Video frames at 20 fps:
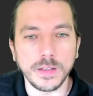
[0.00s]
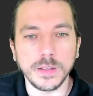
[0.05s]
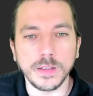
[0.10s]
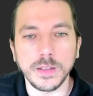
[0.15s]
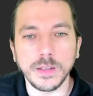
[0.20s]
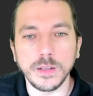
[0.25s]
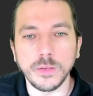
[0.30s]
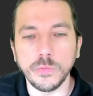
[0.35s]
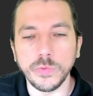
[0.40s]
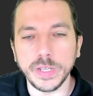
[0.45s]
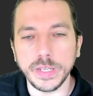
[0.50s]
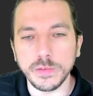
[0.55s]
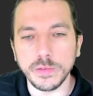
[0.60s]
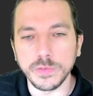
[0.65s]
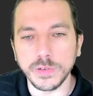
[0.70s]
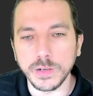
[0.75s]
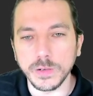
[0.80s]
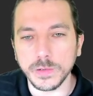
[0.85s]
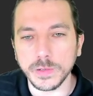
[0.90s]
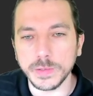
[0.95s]
we
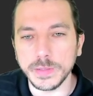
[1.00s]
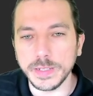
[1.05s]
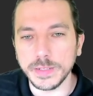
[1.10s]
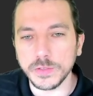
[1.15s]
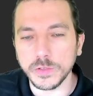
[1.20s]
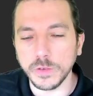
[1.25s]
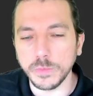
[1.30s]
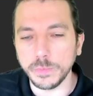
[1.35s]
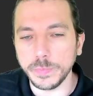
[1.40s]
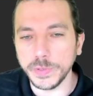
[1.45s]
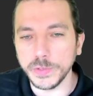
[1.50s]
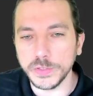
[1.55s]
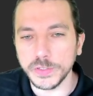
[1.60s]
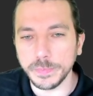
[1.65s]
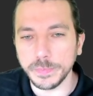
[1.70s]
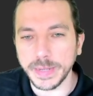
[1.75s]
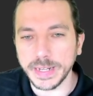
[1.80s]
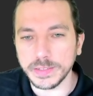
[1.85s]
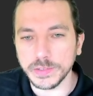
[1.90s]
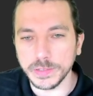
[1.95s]
invoke this compute
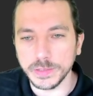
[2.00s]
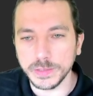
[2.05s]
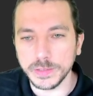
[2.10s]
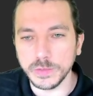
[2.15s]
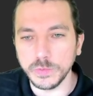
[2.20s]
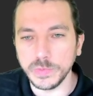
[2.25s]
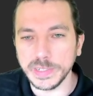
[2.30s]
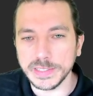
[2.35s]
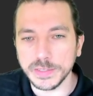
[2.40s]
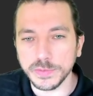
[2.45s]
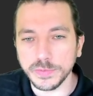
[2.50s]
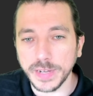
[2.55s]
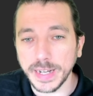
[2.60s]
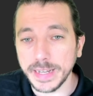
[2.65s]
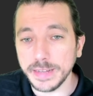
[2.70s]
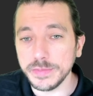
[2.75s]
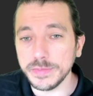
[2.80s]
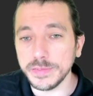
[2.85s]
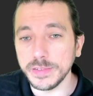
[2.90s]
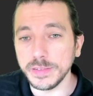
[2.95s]
method with
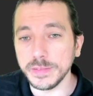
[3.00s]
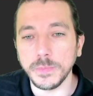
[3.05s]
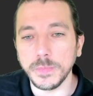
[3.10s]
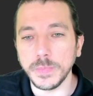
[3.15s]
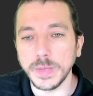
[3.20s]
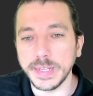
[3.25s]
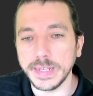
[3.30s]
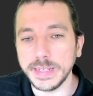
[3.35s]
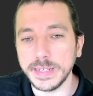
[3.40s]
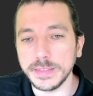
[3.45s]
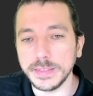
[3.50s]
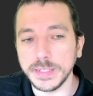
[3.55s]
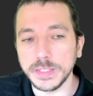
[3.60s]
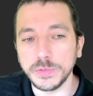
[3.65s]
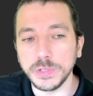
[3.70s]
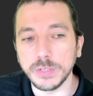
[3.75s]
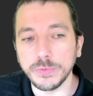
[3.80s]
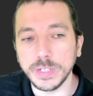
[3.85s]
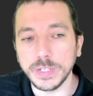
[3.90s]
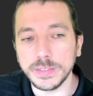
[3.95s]
5 and
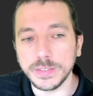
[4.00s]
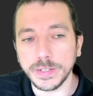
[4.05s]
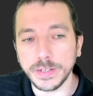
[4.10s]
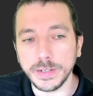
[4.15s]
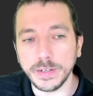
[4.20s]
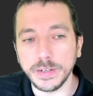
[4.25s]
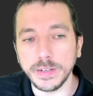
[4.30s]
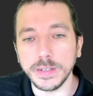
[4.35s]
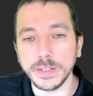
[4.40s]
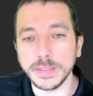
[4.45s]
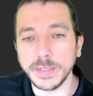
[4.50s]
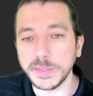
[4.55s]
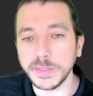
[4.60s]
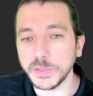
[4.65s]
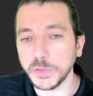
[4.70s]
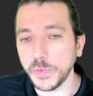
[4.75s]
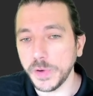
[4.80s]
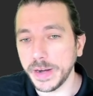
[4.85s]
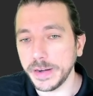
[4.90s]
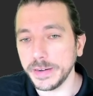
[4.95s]
it will return the
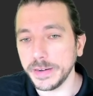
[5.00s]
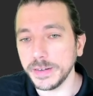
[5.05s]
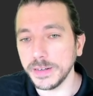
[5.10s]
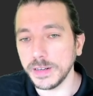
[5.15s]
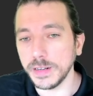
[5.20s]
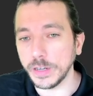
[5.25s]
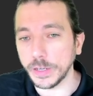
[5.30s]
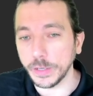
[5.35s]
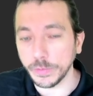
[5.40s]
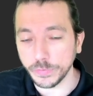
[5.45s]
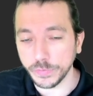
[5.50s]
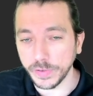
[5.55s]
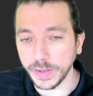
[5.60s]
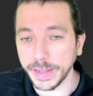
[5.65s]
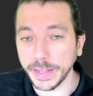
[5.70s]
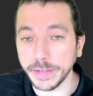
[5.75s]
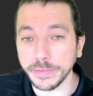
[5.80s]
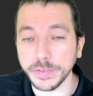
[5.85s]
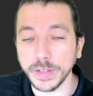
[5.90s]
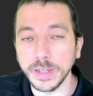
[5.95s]
square of
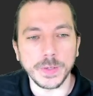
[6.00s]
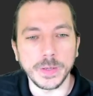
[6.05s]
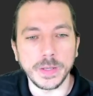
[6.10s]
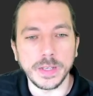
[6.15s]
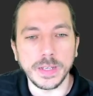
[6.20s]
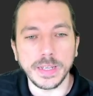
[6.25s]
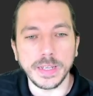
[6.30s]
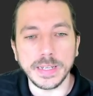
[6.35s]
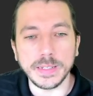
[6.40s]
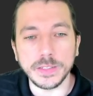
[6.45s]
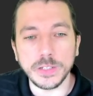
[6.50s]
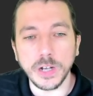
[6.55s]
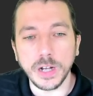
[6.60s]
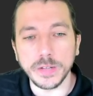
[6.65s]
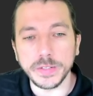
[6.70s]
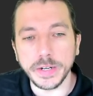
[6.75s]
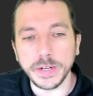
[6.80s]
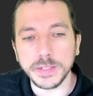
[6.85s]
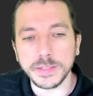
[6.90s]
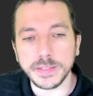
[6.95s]
5. And the other
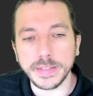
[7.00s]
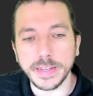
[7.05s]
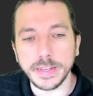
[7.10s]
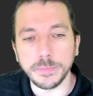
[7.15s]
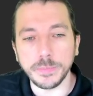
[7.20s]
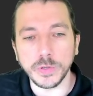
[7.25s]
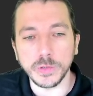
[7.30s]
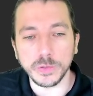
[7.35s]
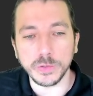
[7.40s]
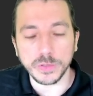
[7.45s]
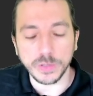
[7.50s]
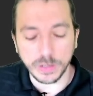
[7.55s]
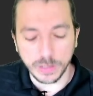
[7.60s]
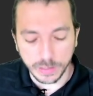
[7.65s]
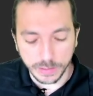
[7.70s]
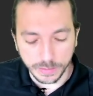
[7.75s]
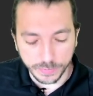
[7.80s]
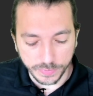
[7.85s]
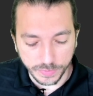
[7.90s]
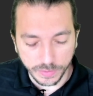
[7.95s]
examples of
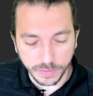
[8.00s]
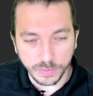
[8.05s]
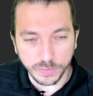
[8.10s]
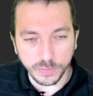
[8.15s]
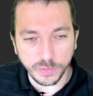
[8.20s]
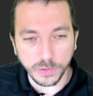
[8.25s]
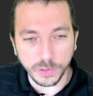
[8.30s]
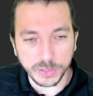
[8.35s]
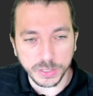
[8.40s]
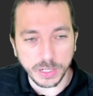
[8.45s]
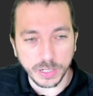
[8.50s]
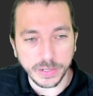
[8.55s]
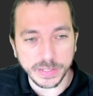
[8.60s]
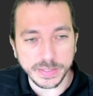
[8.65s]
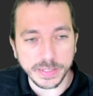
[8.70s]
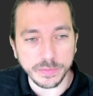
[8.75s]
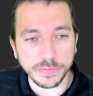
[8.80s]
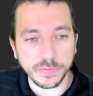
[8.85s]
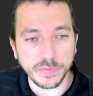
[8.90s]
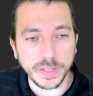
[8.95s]
functional
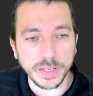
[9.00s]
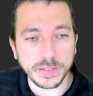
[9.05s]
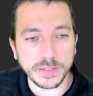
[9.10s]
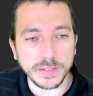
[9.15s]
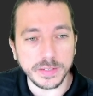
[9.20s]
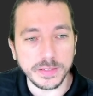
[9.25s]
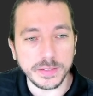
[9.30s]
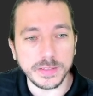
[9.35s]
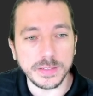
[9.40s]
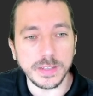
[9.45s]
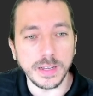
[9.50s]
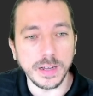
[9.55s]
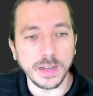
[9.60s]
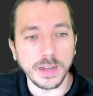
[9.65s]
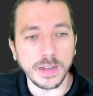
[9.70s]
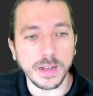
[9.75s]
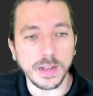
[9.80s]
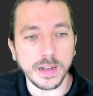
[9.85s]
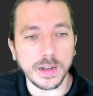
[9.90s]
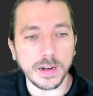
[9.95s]
interfaces
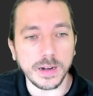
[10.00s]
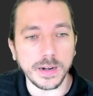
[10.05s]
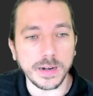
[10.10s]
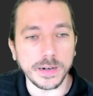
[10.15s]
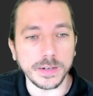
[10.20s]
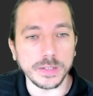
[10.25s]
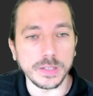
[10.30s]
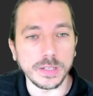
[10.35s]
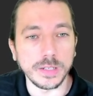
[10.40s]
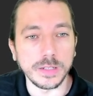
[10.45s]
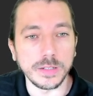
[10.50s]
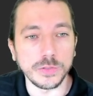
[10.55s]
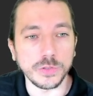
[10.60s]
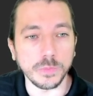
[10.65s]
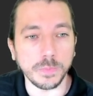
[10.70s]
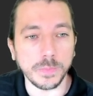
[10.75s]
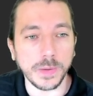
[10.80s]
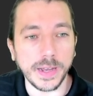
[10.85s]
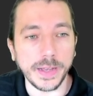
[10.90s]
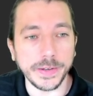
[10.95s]
are
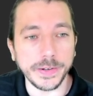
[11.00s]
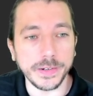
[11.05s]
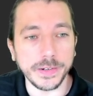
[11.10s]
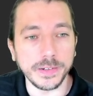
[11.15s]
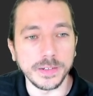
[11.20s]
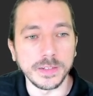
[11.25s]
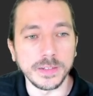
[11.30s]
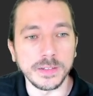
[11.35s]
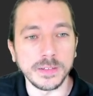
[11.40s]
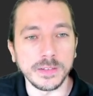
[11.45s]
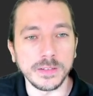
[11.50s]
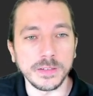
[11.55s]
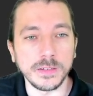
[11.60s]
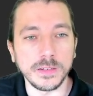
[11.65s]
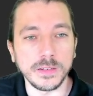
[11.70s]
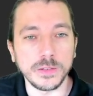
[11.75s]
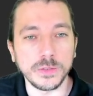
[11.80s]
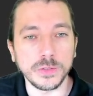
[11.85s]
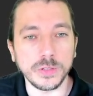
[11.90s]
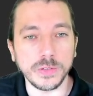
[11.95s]
supplier.
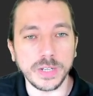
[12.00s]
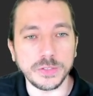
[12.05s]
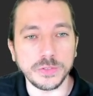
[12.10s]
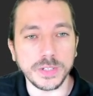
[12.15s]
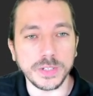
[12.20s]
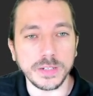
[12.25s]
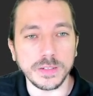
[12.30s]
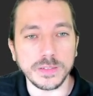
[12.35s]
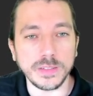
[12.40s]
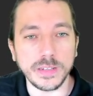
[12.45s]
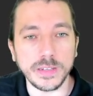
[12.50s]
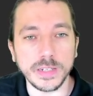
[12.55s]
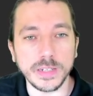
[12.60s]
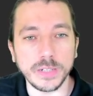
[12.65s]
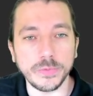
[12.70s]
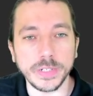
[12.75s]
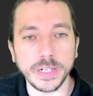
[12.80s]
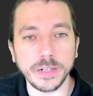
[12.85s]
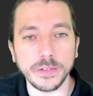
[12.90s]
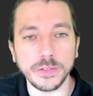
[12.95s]
So as you can see here, we
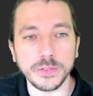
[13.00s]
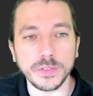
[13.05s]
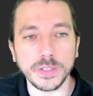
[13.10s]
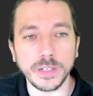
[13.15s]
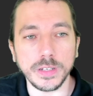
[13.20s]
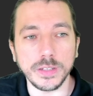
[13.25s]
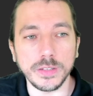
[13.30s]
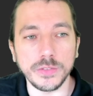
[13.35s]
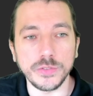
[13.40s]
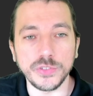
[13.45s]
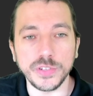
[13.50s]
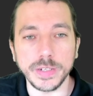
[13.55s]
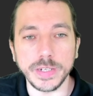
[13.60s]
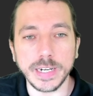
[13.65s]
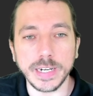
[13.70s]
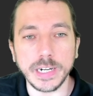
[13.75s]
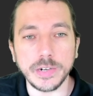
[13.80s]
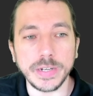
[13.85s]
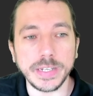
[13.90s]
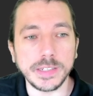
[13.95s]
are using
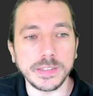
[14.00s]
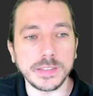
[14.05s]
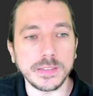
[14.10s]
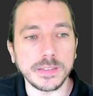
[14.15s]
generics